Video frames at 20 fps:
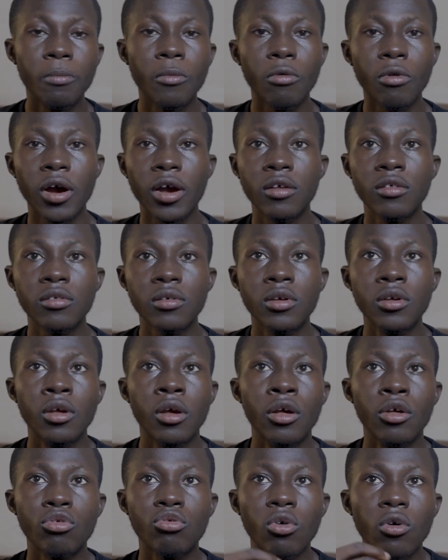right?
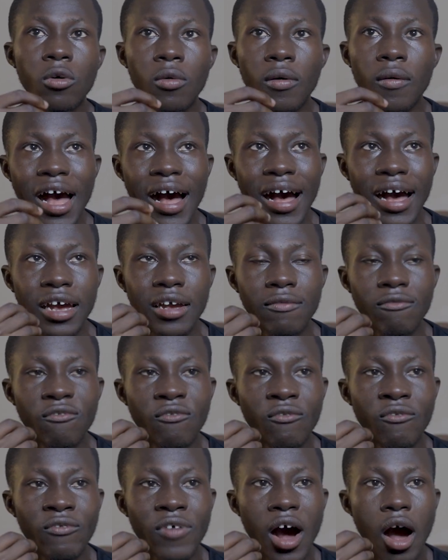So I
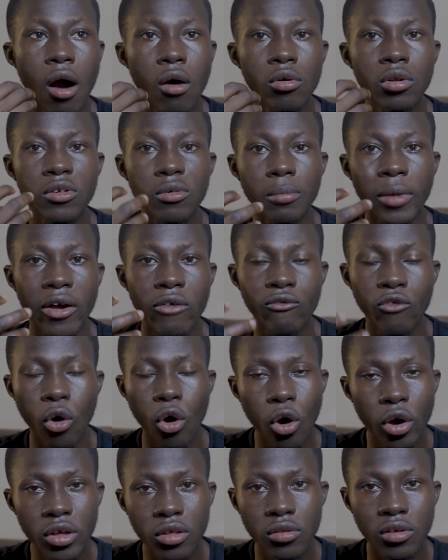found my
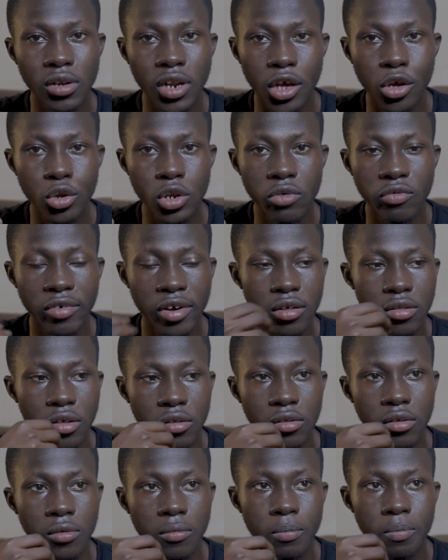voice in the
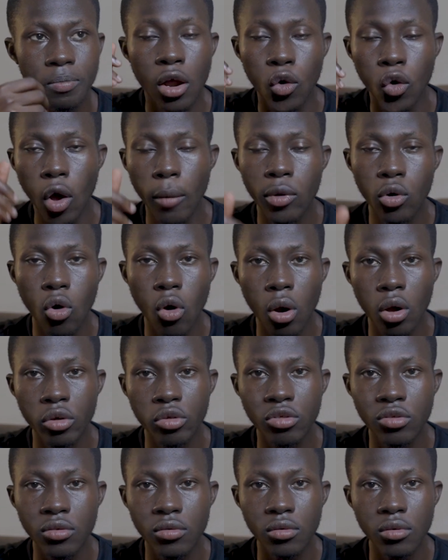university, not
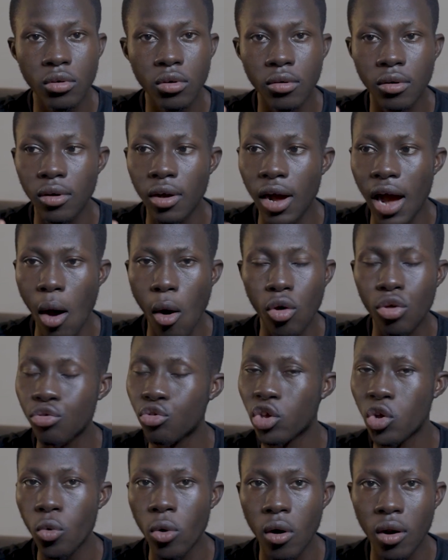because I was
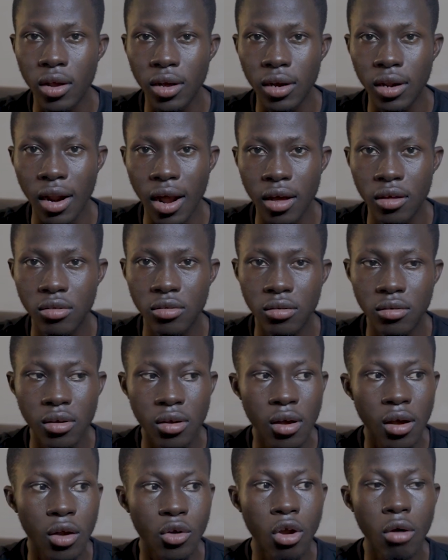doing well in class,
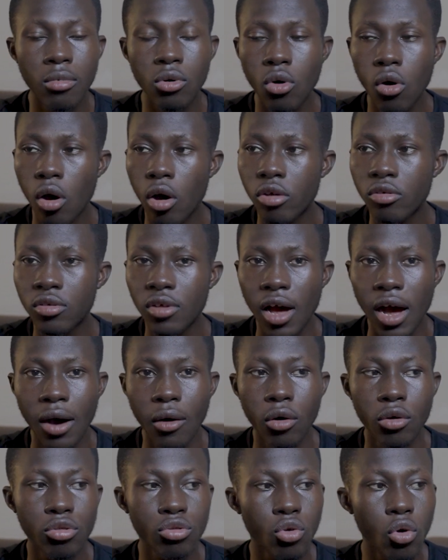not because I
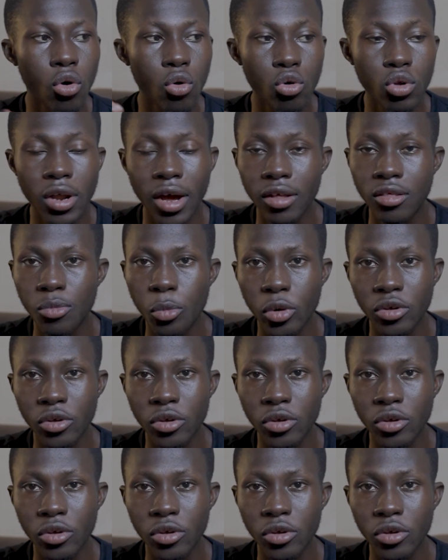was so good at